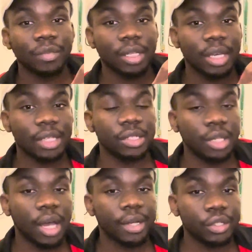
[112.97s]
it's
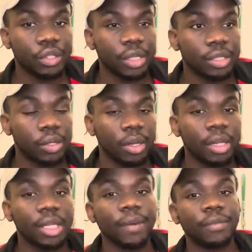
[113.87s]
not just good
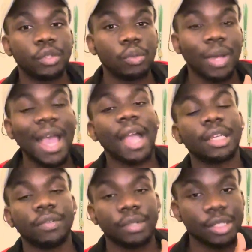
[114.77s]
enough to
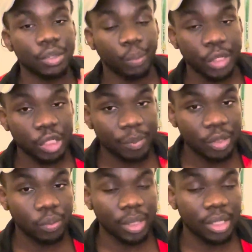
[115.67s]
actively switch
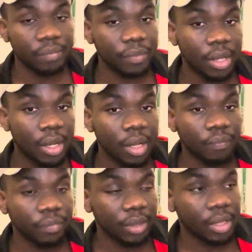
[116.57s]
between
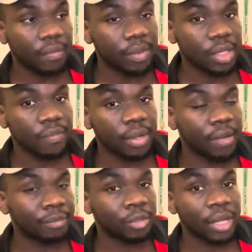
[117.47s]
levels of
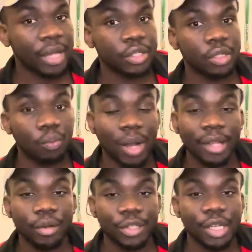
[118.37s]
abstraction while
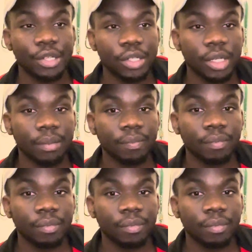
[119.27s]
you're teaching.